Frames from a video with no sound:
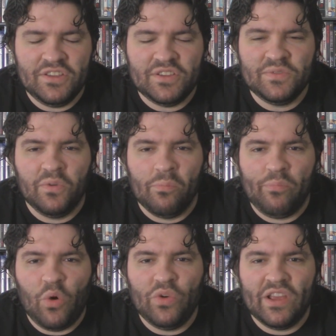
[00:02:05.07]
this
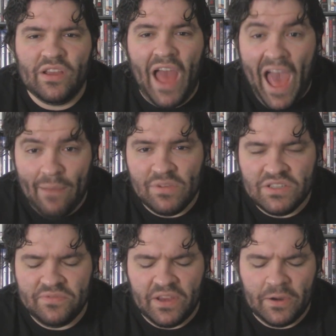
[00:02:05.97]
foreboding
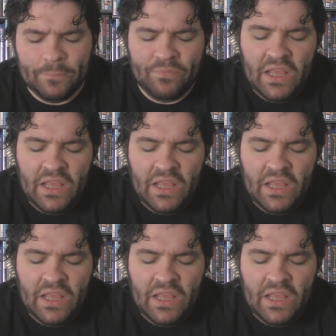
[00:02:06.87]
atmosphere.